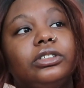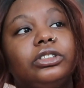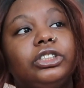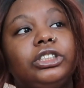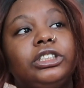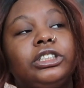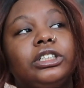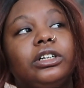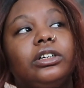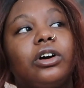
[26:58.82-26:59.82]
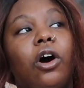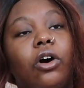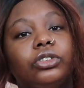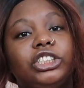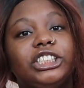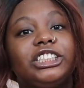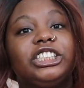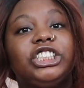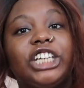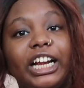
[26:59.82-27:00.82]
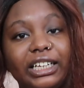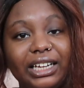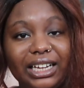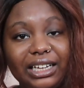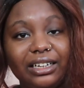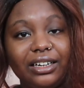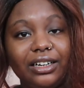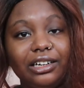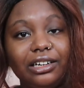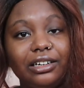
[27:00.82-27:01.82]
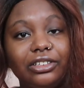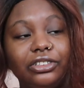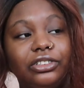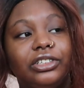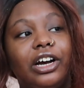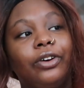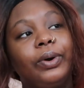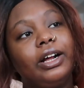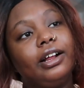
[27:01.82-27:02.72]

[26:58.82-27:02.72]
she called just to check in, you know.